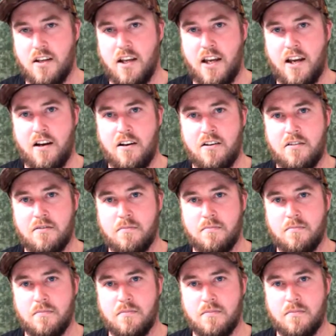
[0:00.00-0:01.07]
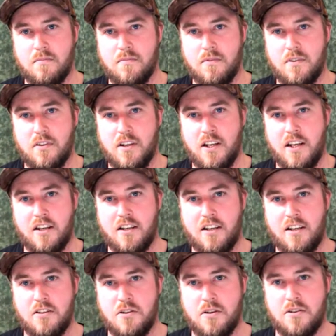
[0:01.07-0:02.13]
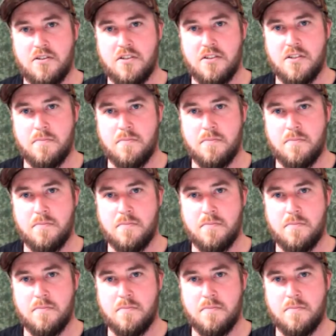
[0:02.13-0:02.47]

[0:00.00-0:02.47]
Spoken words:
how Nick and Josh